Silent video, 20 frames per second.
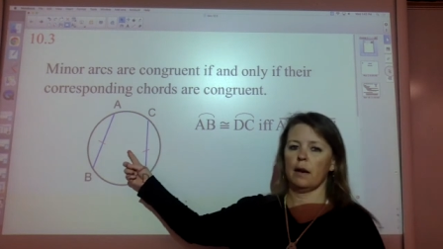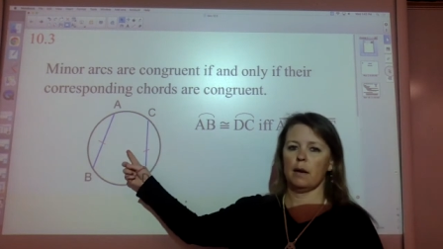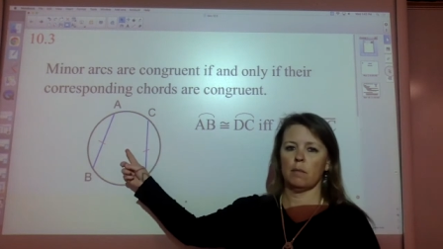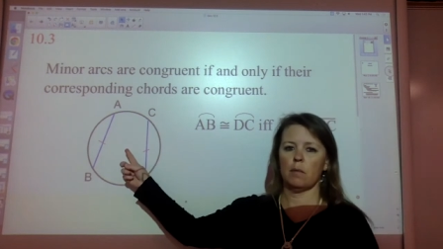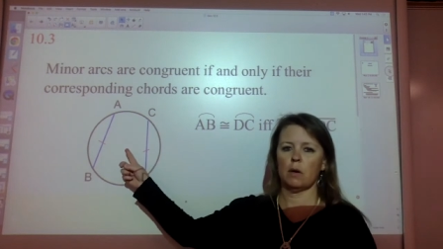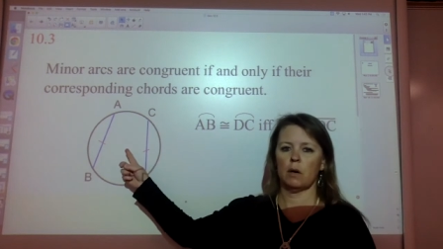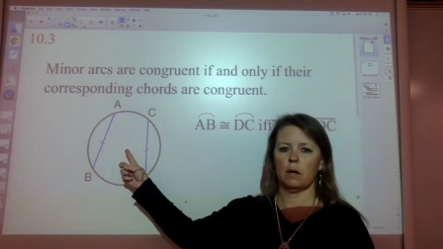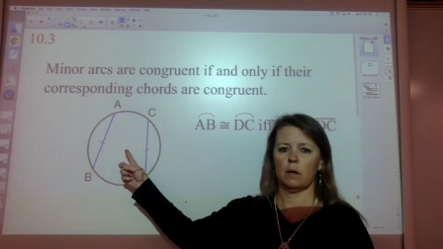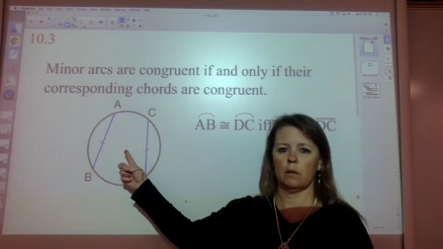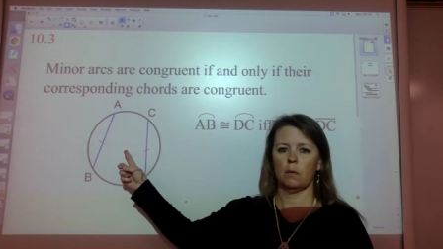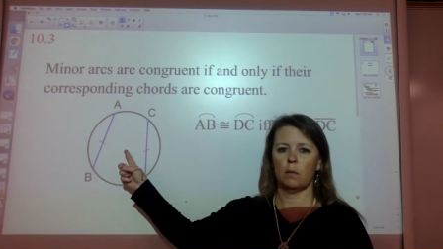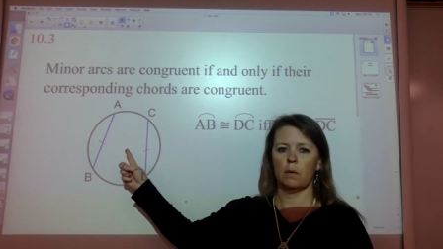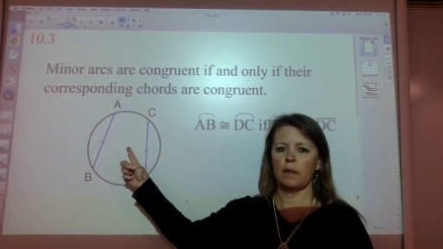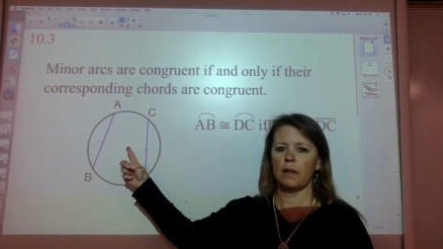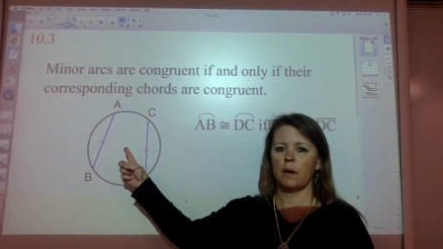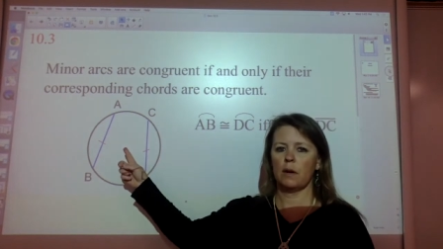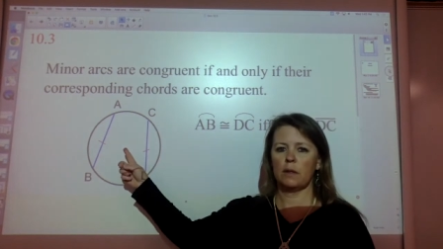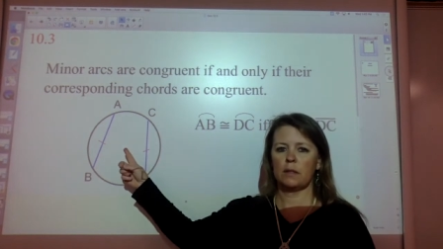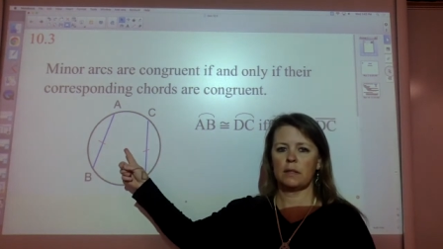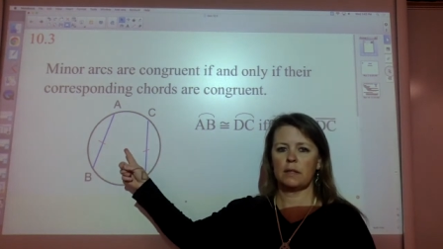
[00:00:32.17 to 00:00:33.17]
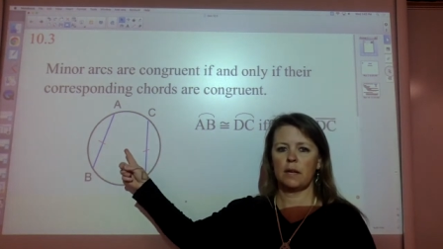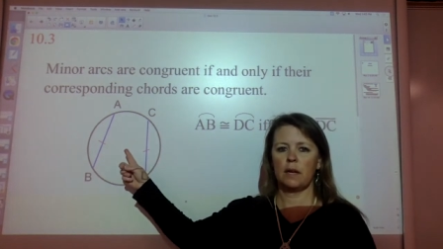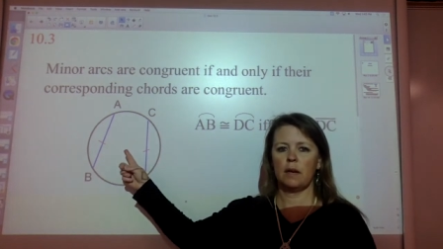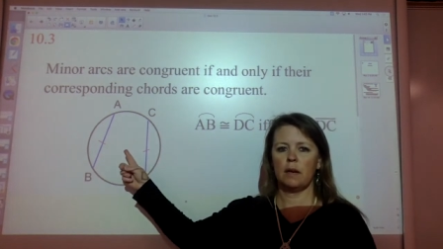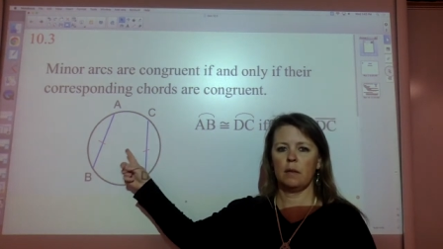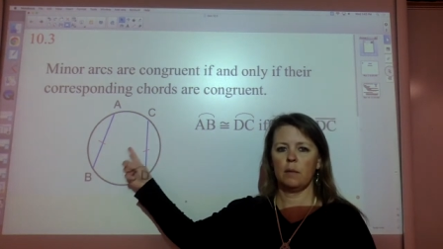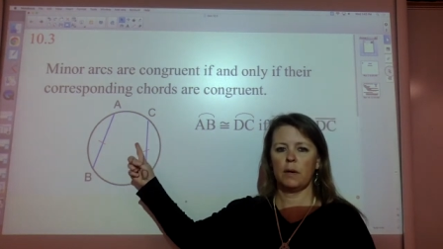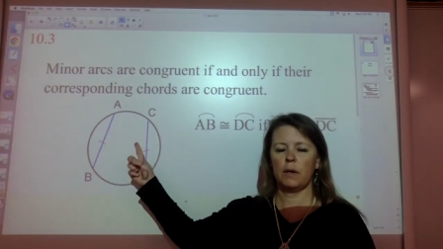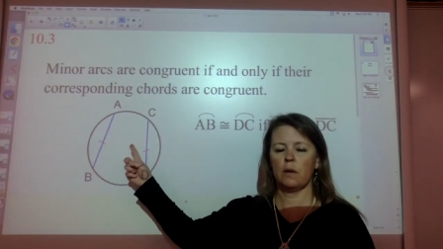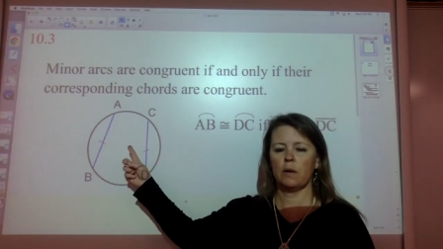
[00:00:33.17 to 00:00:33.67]
anymore. Without a
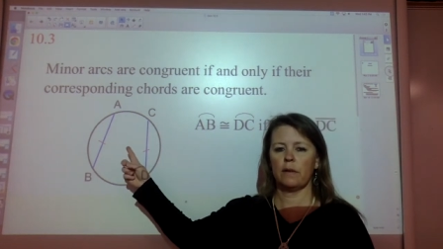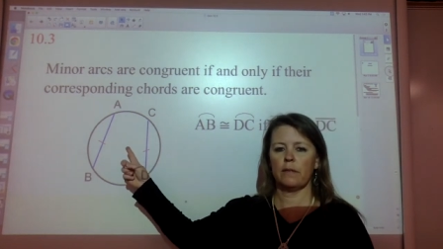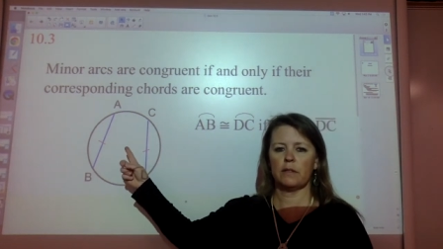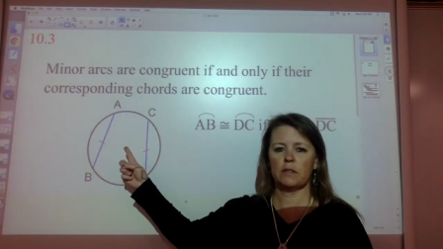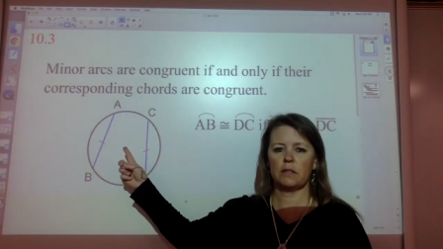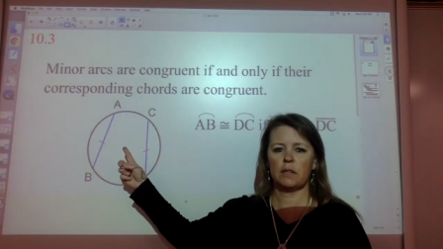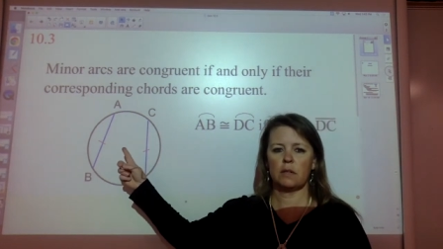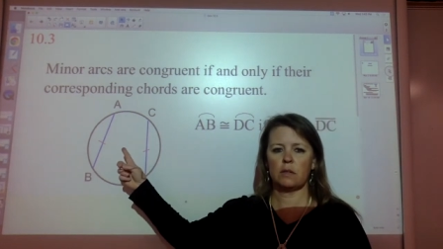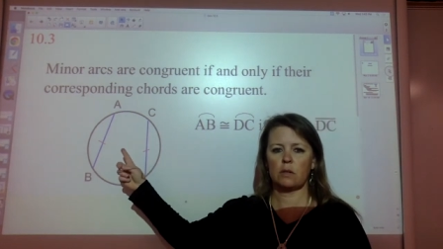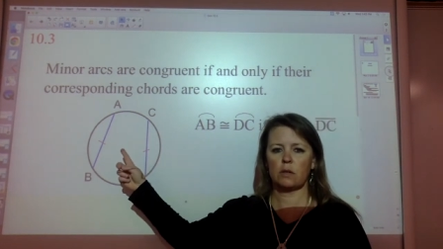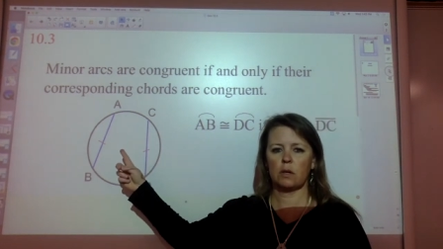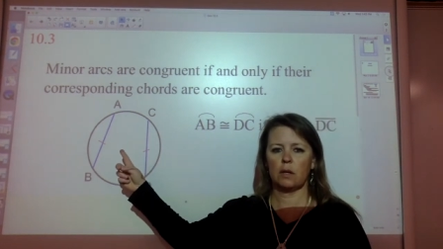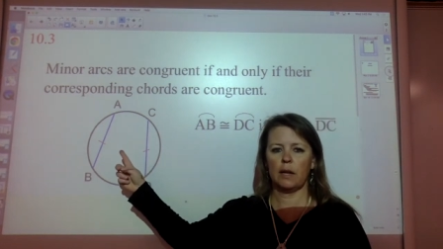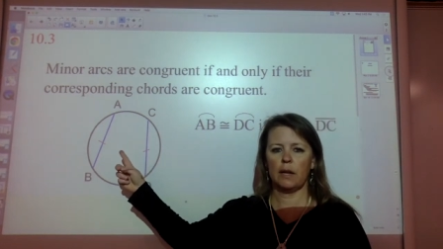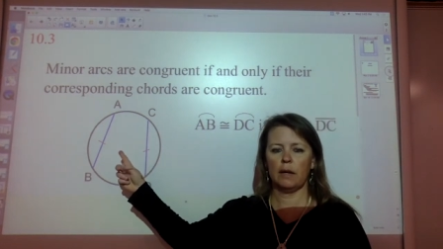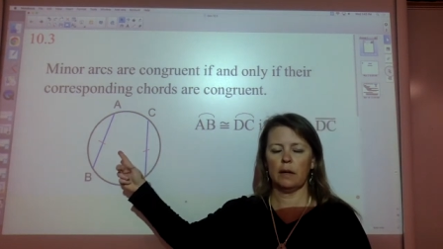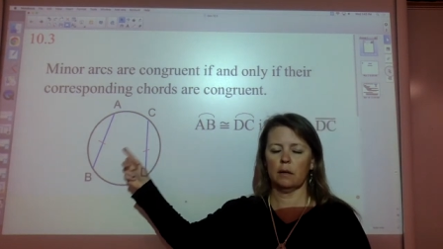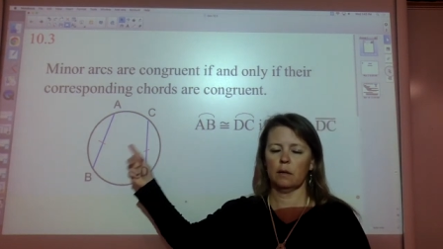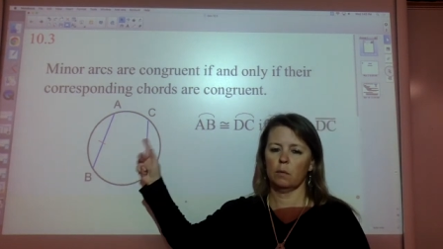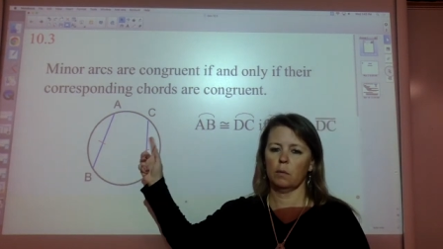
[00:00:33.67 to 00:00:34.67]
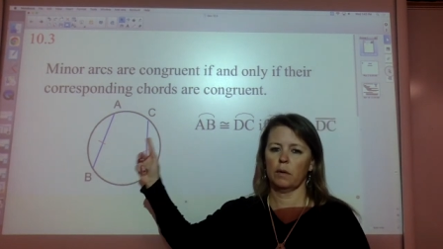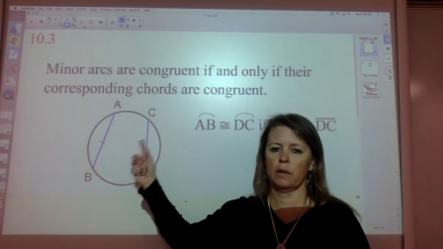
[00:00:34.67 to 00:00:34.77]
center, we don't have a central angle.